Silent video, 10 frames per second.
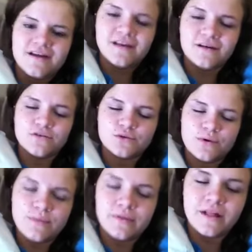Now, don't
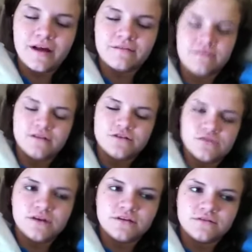make me laugh, Aunt
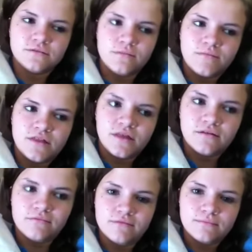Judy. Don't make me laugh.